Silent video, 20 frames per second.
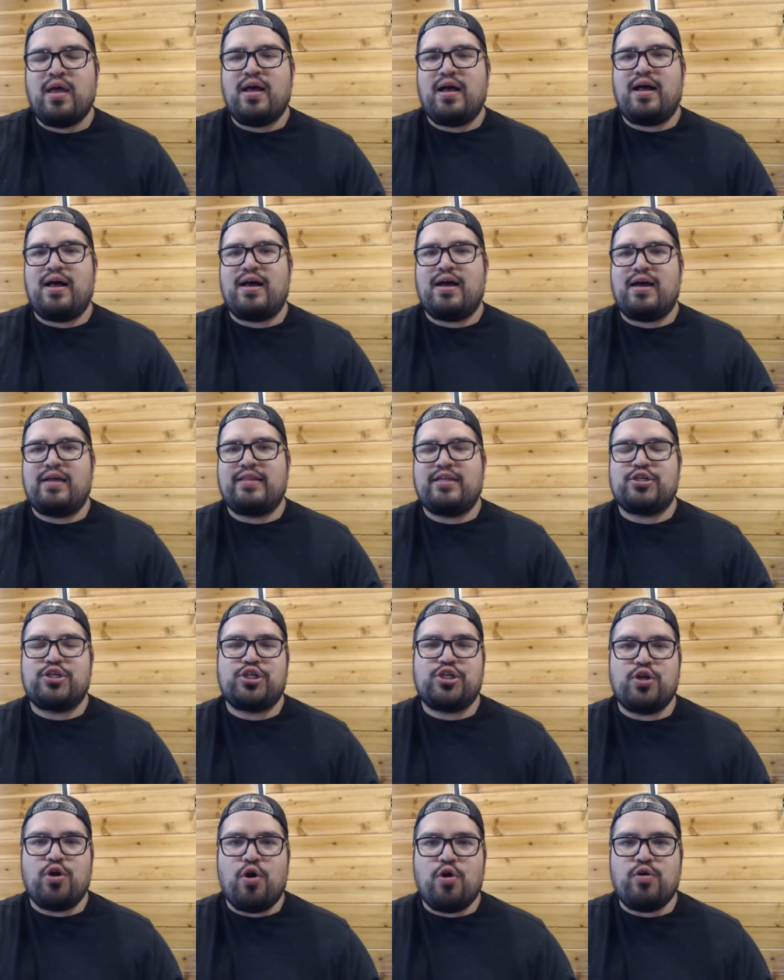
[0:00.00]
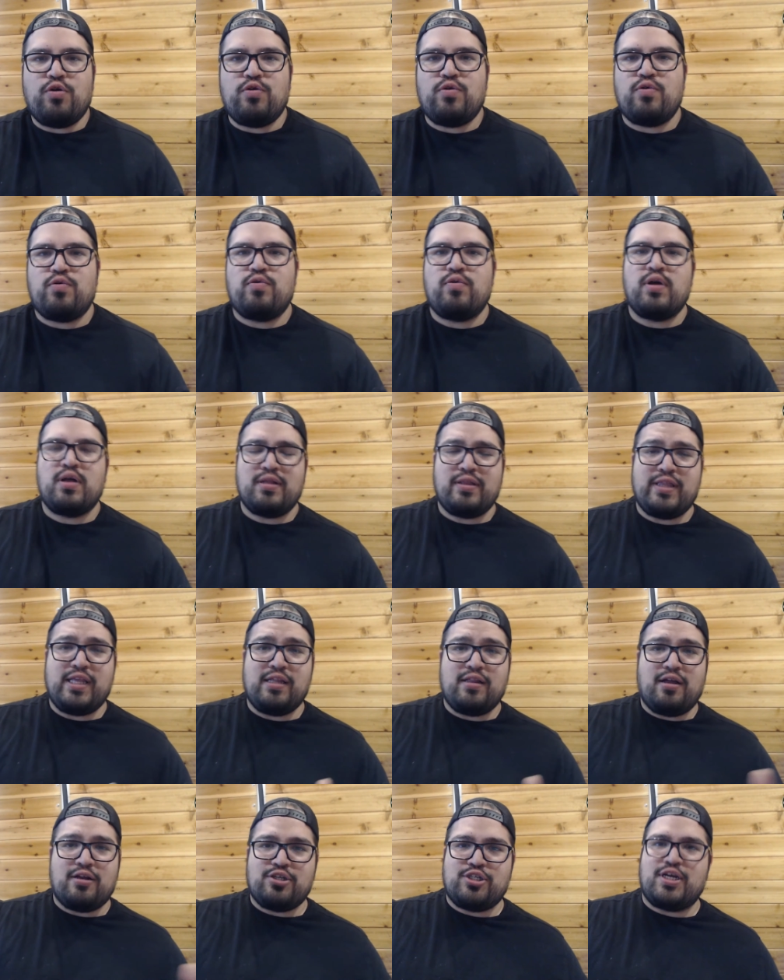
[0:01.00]
to show you the
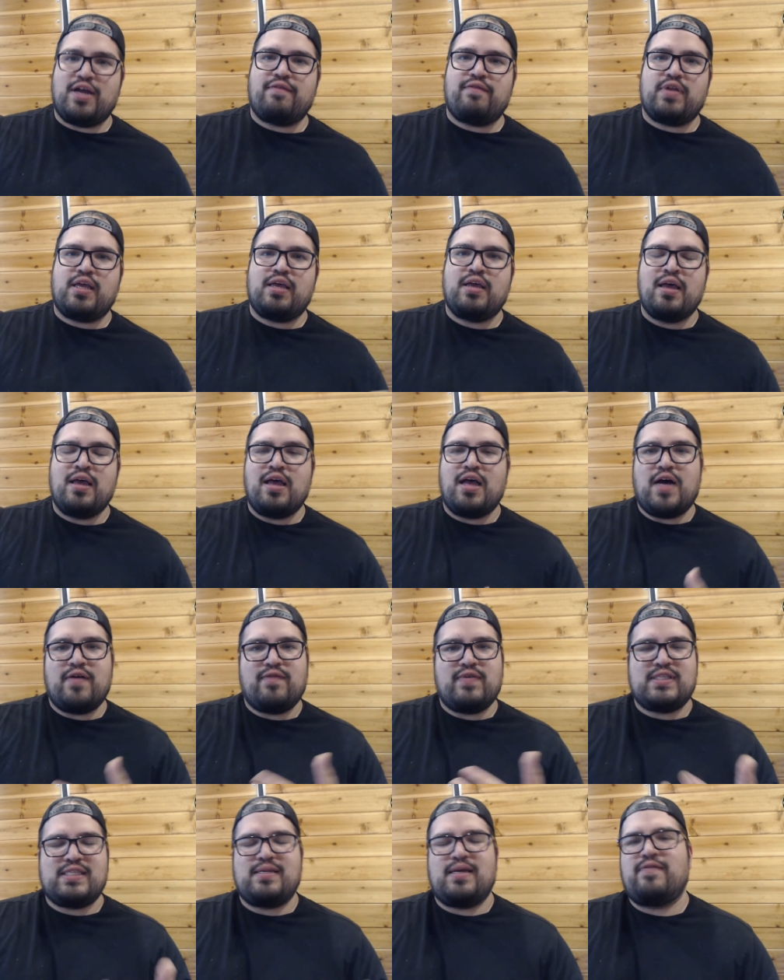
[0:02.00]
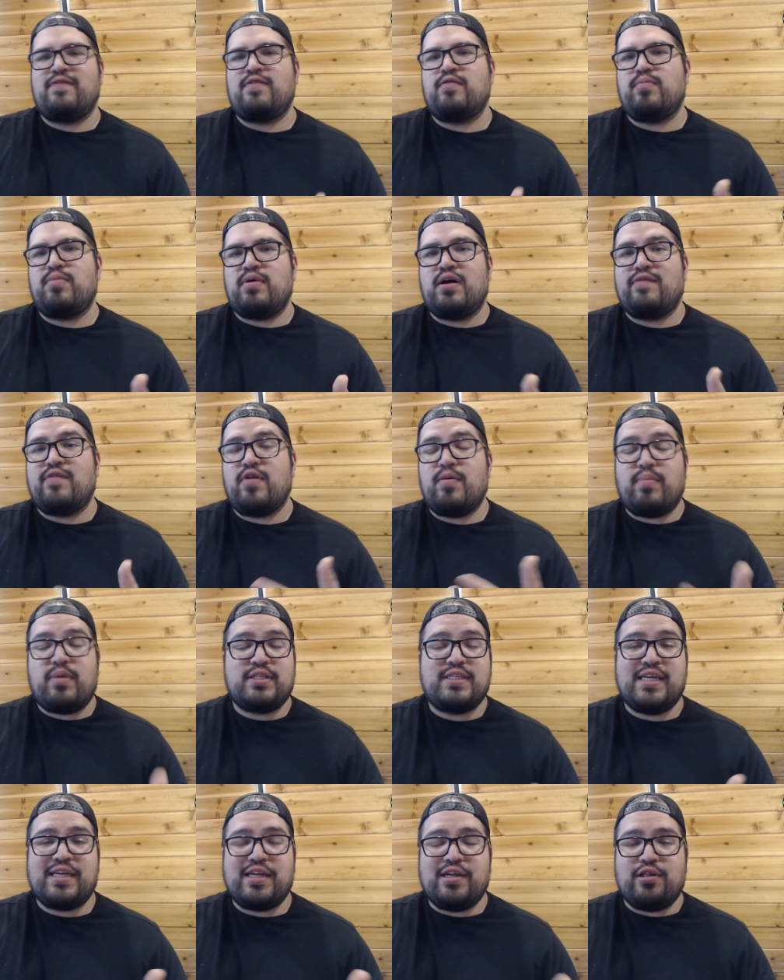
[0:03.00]
longevity of a
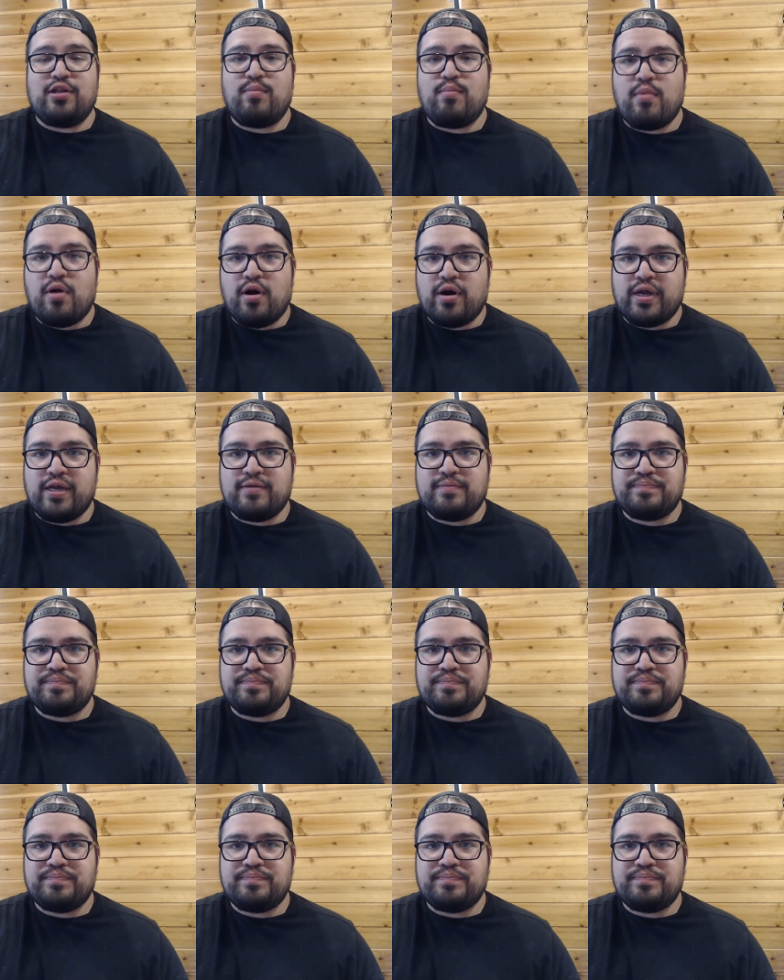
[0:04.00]
particular market.